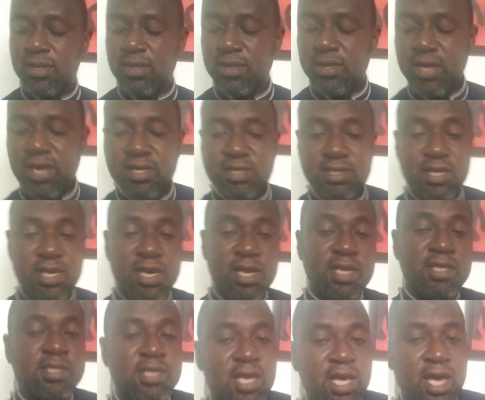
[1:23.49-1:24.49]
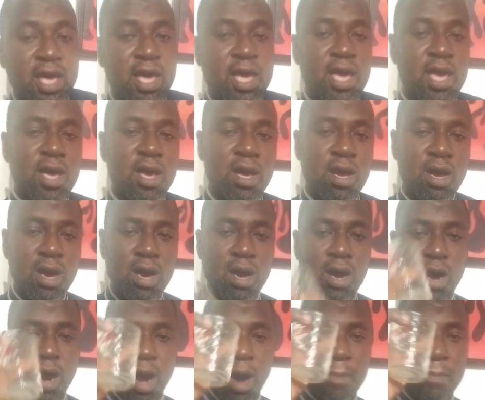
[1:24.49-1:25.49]
This is a
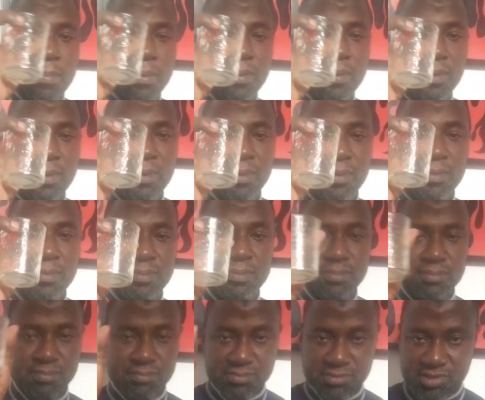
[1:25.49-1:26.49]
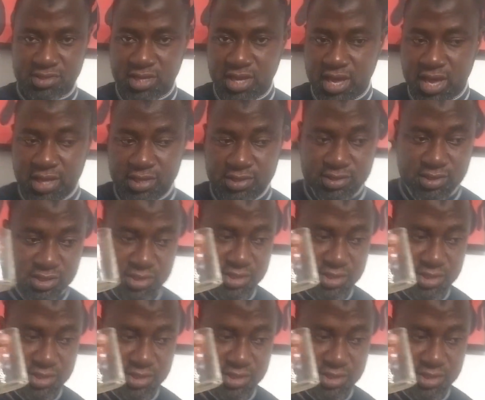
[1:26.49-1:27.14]
cup. Say it,